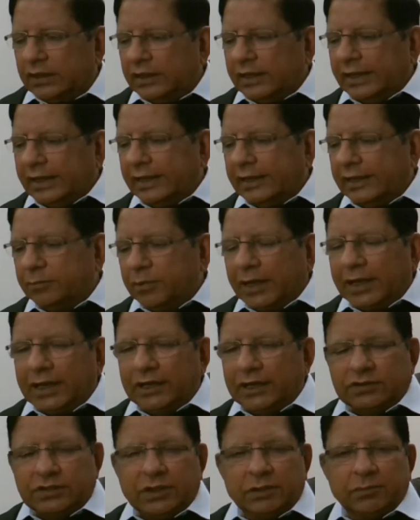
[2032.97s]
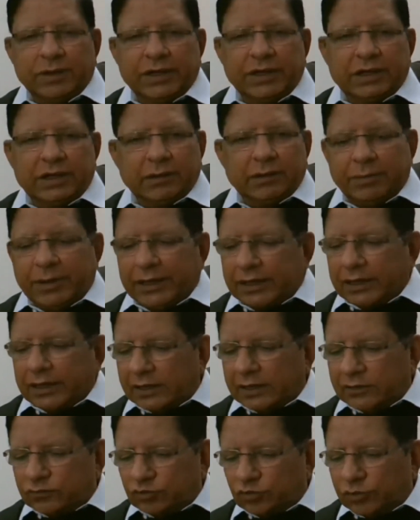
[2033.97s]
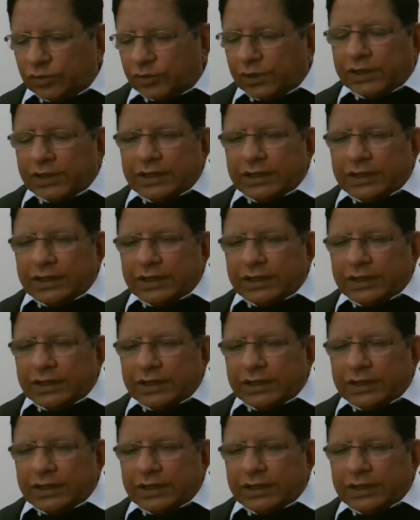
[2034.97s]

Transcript: and Bharti Mahila Bank also.